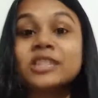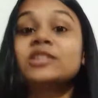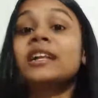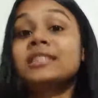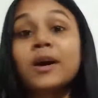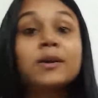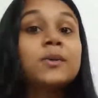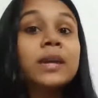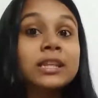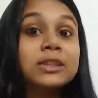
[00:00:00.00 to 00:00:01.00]
So that's how
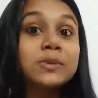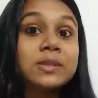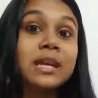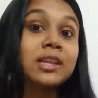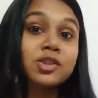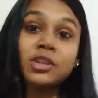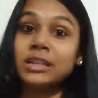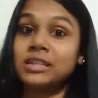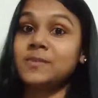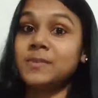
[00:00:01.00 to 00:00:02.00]
you can use such
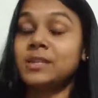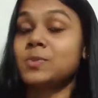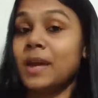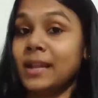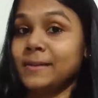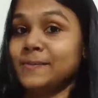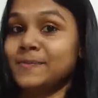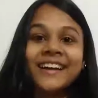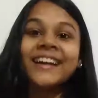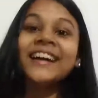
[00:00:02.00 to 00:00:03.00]
idioms as well.
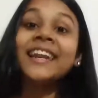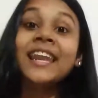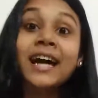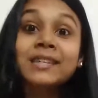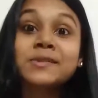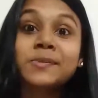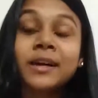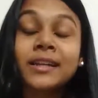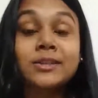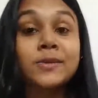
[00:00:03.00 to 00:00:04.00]
Last
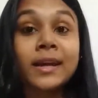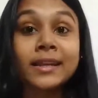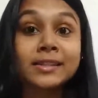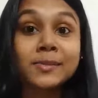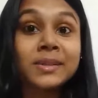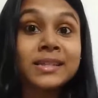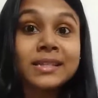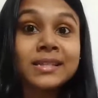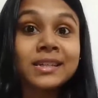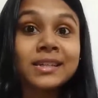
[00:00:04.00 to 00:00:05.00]
one to our idiom
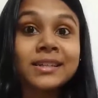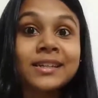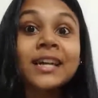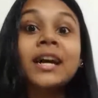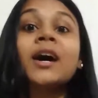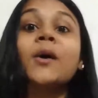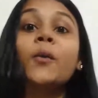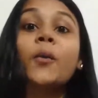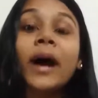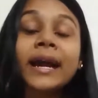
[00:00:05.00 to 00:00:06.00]
list,
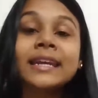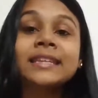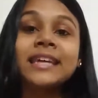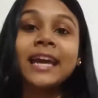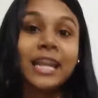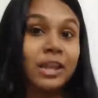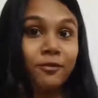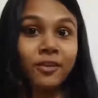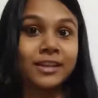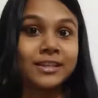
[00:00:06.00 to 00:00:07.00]
white
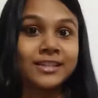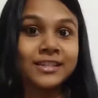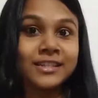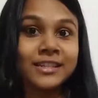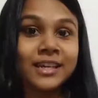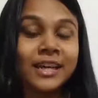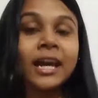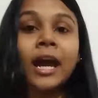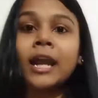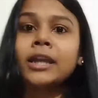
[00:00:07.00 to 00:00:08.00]
elephant.
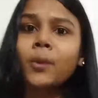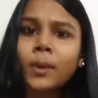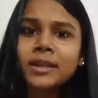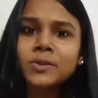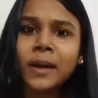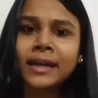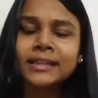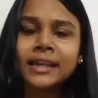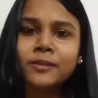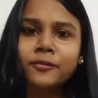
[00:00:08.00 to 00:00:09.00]
Now, what is
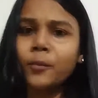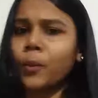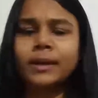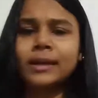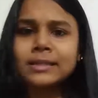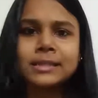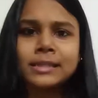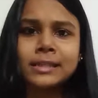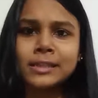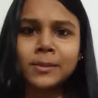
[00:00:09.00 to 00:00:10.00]
white elephant? What does
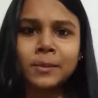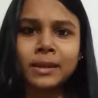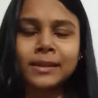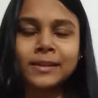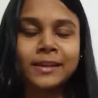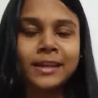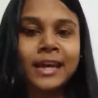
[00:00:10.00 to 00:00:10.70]
this idiom mean?